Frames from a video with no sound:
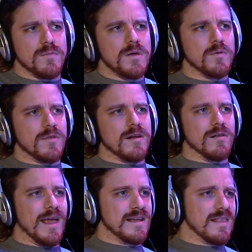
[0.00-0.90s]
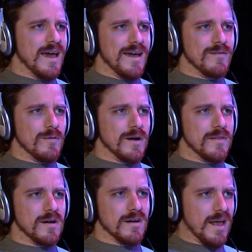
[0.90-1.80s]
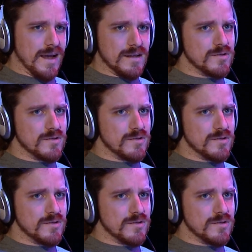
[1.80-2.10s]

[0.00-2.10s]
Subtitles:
of people that are like that. Yeah. Where they're like,